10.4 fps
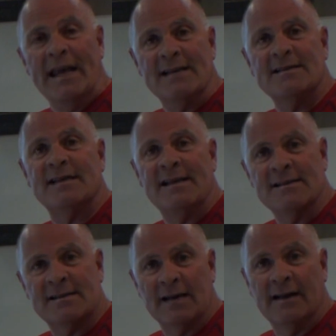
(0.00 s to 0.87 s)
hits
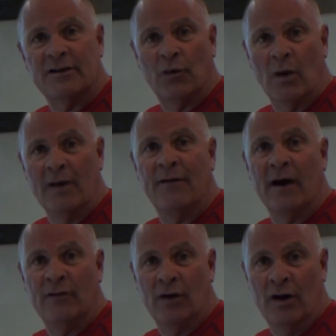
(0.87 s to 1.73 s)
inside the
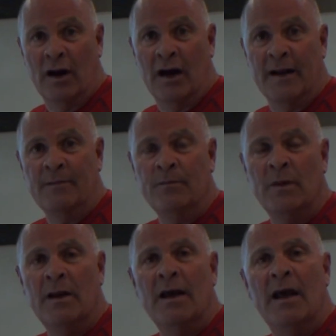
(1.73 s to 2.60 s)
25-yard line,
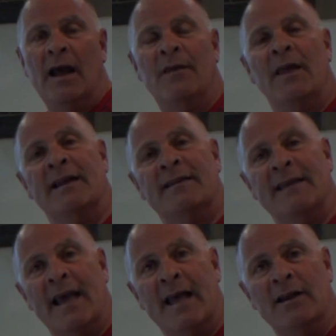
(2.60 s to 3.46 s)
and then at
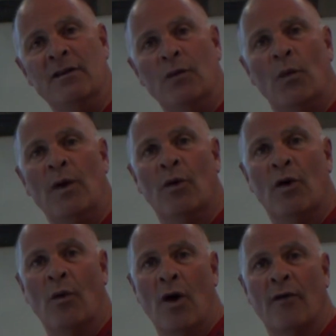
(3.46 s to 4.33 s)
the end, we
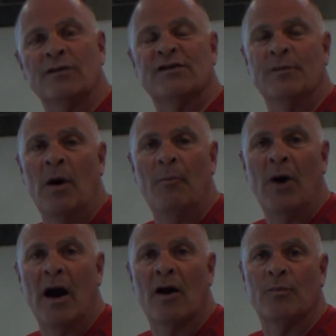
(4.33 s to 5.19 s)
will go over some
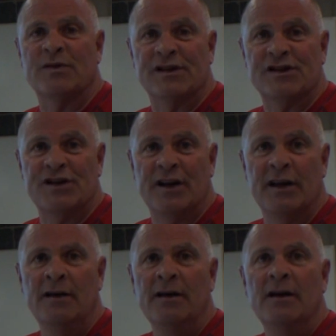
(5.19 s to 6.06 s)
umpire
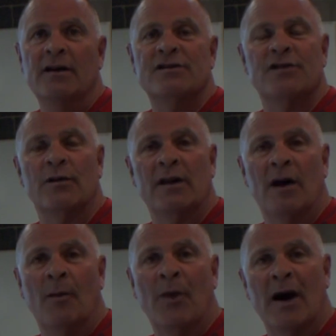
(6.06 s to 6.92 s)
positioning so that
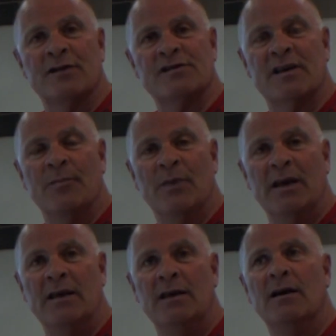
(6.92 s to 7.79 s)
umpires can
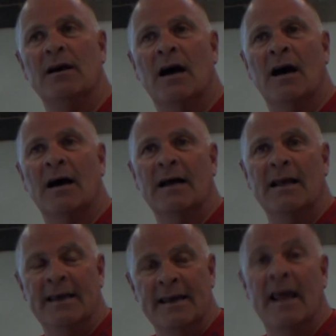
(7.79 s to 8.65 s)
be
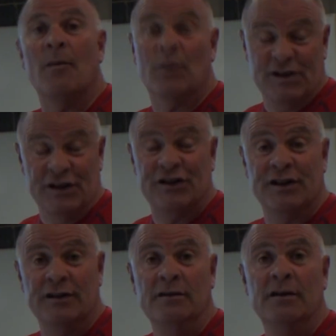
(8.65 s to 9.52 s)
in a
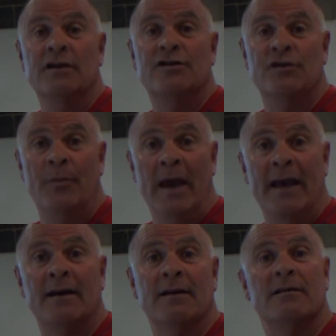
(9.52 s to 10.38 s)
position to
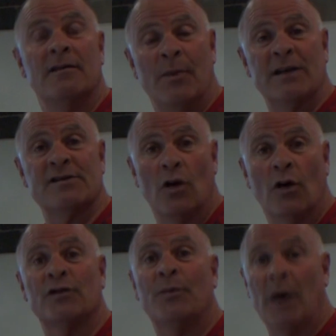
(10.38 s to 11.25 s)
make the best
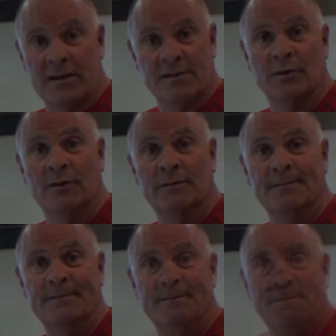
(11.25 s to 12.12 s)
calls possible.
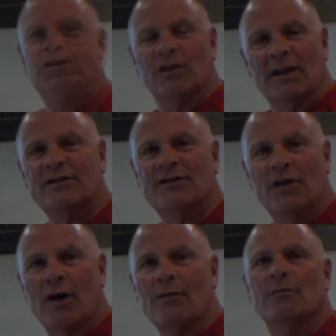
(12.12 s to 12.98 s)
So let's
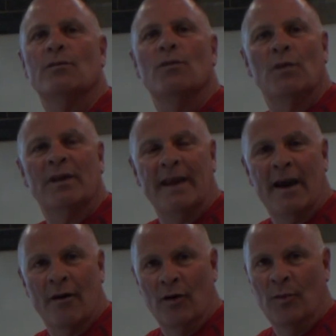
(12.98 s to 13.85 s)
start with
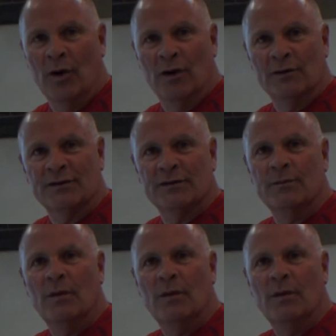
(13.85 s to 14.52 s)
the aerial balls.